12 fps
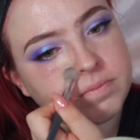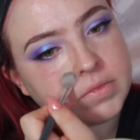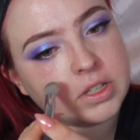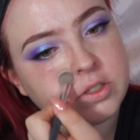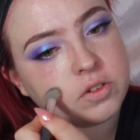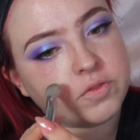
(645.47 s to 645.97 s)

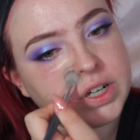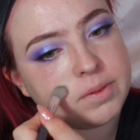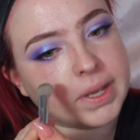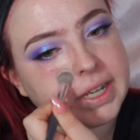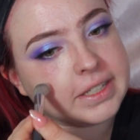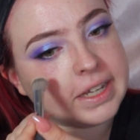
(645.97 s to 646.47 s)
It's so funny
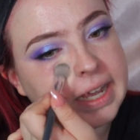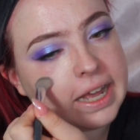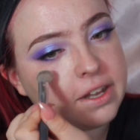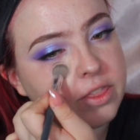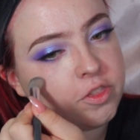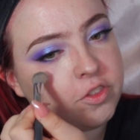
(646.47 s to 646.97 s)
because I
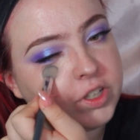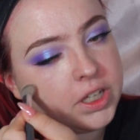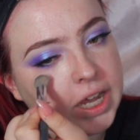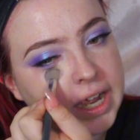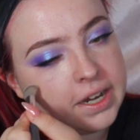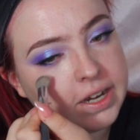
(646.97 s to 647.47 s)
had
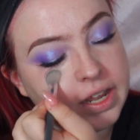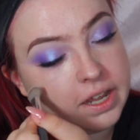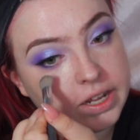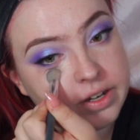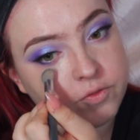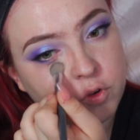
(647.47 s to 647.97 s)
3N
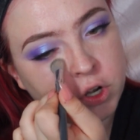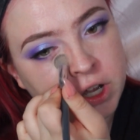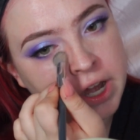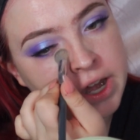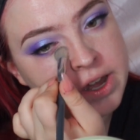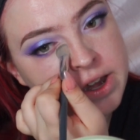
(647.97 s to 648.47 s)
and
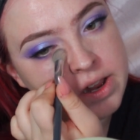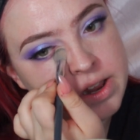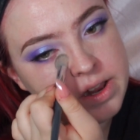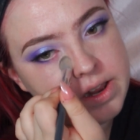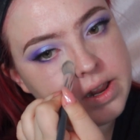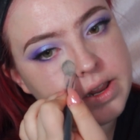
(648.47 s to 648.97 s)
4N,
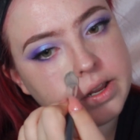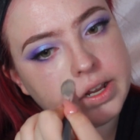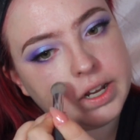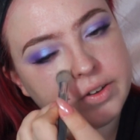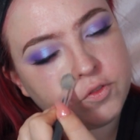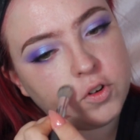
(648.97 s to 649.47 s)

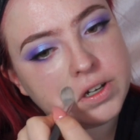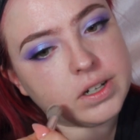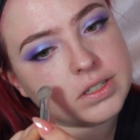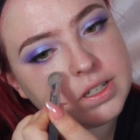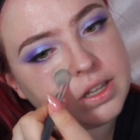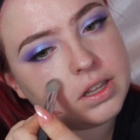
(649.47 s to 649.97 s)
and
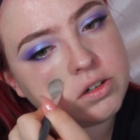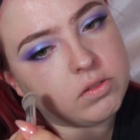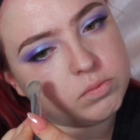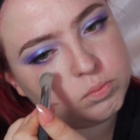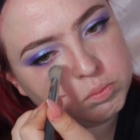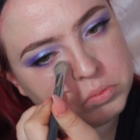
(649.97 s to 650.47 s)
4N's a
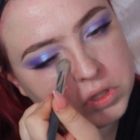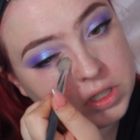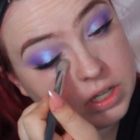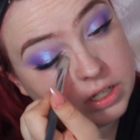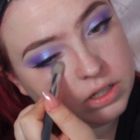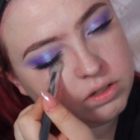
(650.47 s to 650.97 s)
little
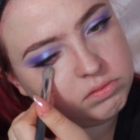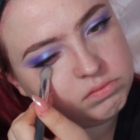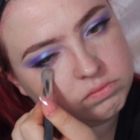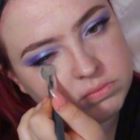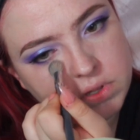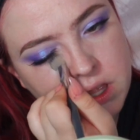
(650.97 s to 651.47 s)
yellow,
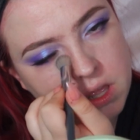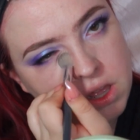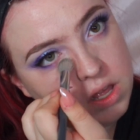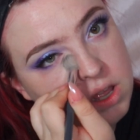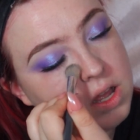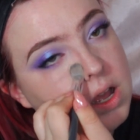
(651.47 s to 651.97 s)

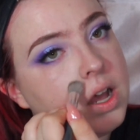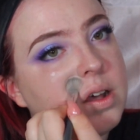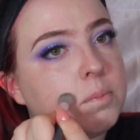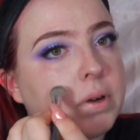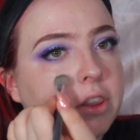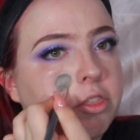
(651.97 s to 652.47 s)

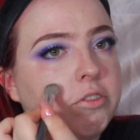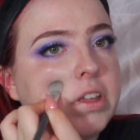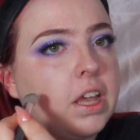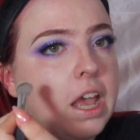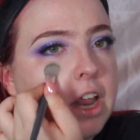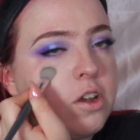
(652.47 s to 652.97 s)
but
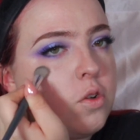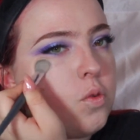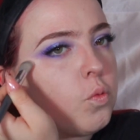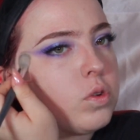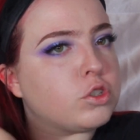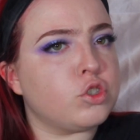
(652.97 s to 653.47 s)

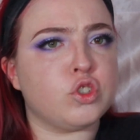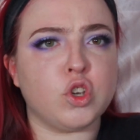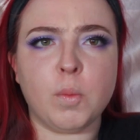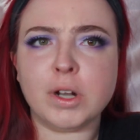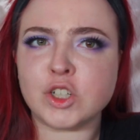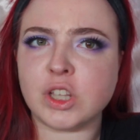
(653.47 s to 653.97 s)
3N was
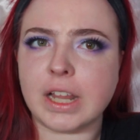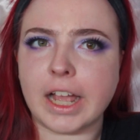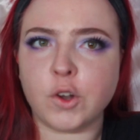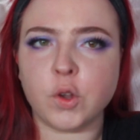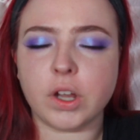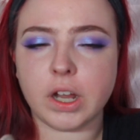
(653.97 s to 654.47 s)
so much
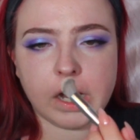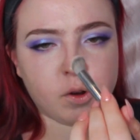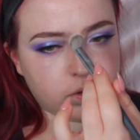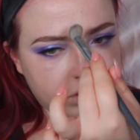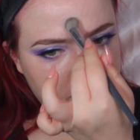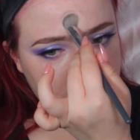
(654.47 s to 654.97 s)
lighter.
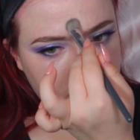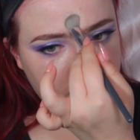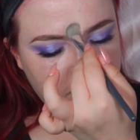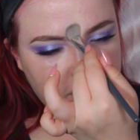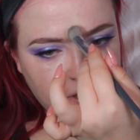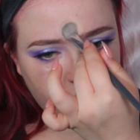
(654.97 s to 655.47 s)

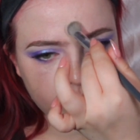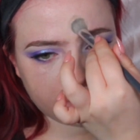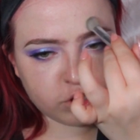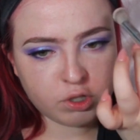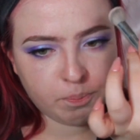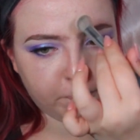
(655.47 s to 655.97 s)
There was
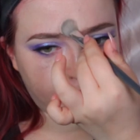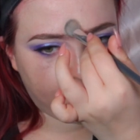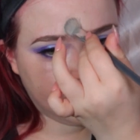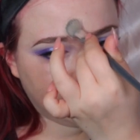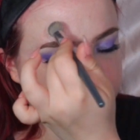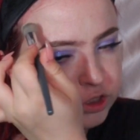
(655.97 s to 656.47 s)
such a
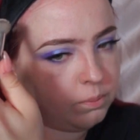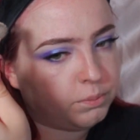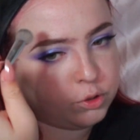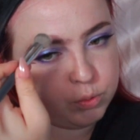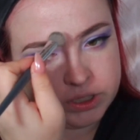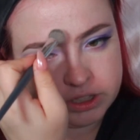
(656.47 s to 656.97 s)
big jump
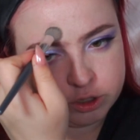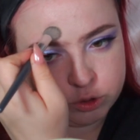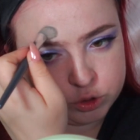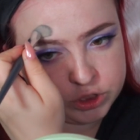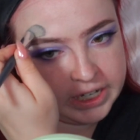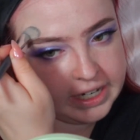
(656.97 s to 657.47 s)
between the
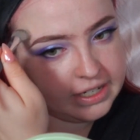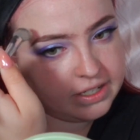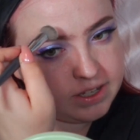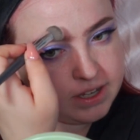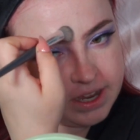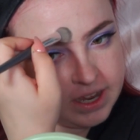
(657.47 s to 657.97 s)
two
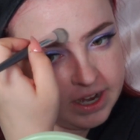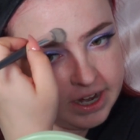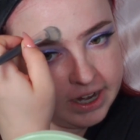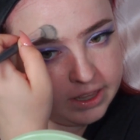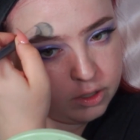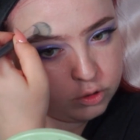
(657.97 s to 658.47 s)
shades,
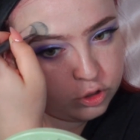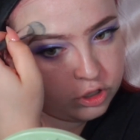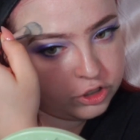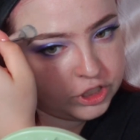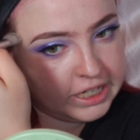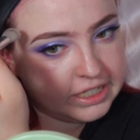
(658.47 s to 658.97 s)
and those are the
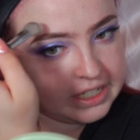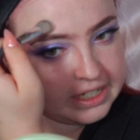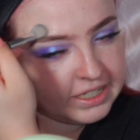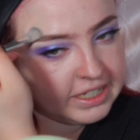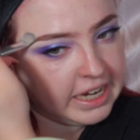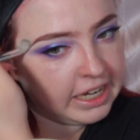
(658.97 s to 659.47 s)
shades
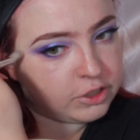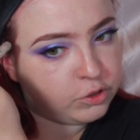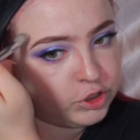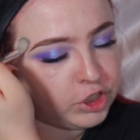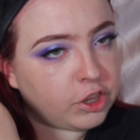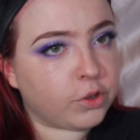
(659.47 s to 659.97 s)
that's next to
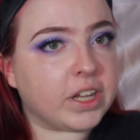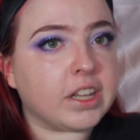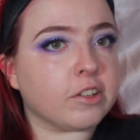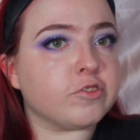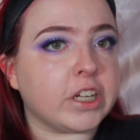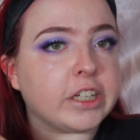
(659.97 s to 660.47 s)
each other in
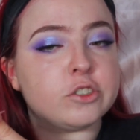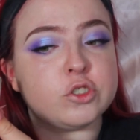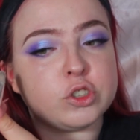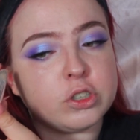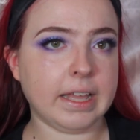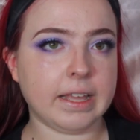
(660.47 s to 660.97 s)
the
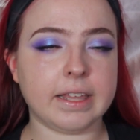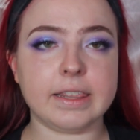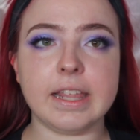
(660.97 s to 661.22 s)
range. And